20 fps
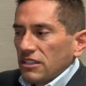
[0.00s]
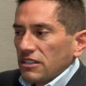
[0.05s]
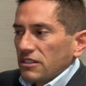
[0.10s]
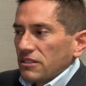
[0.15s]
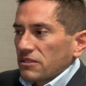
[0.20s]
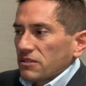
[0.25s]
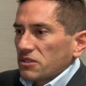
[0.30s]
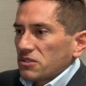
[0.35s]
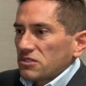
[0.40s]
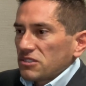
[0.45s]

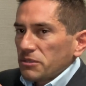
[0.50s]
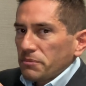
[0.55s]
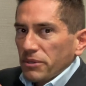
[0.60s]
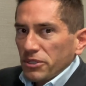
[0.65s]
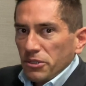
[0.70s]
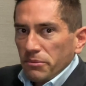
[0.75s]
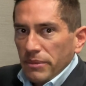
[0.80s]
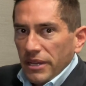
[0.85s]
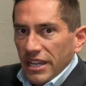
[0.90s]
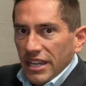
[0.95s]
or you sleep on
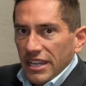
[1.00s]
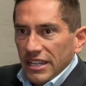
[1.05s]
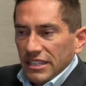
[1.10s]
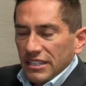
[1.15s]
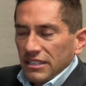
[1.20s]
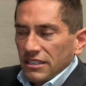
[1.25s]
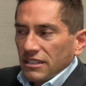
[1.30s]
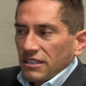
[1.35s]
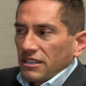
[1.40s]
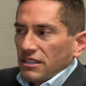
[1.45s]
your back,
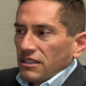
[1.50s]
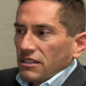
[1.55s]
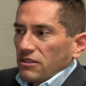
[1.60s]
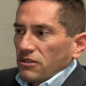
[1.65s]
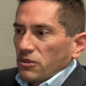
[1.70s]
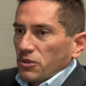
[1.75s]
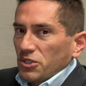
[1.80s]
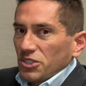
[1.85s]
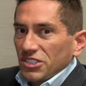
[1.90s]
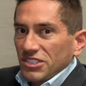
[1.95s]

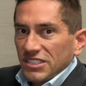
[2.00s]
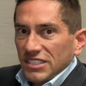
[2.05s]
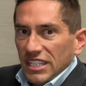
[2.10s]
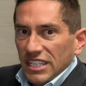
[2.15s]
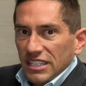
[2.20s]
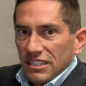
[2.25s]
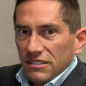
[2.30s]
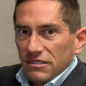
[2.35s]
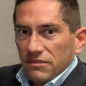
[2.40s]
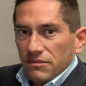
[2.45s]
or you
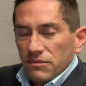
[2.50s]
sit,